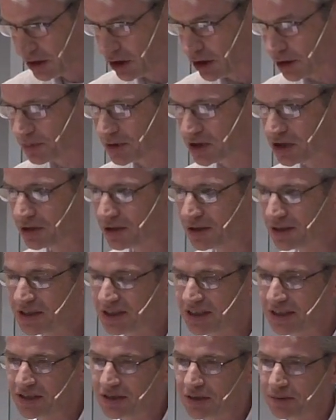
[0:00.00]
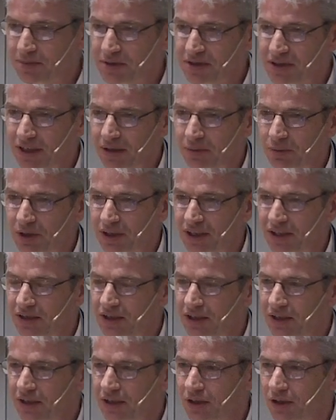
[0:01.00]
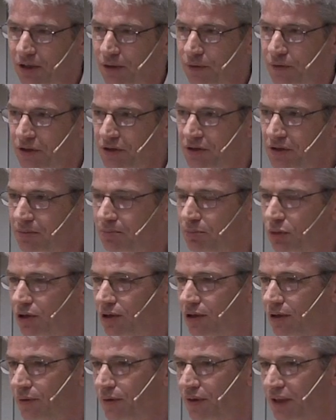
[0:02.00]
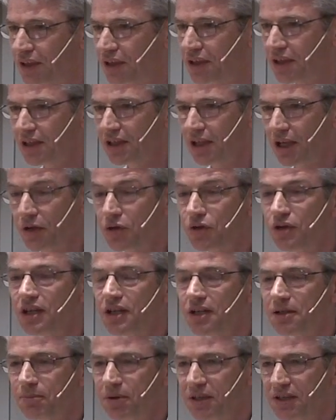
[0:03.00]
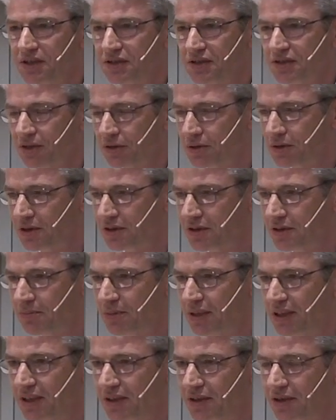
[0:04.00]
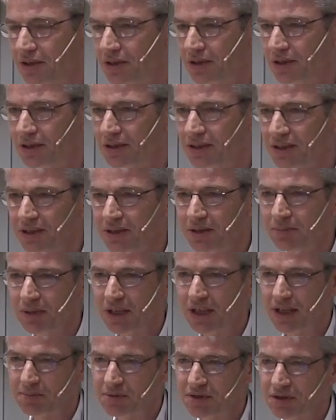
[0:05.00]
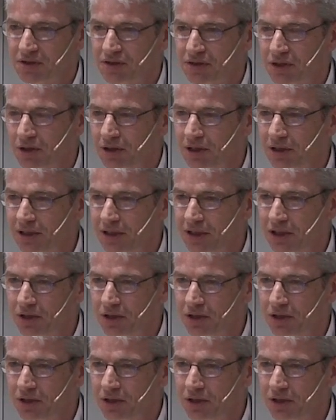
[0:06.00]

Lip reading: the opportunity to present what I think of as more of a think piece, so to speak, than perhaps a scholarly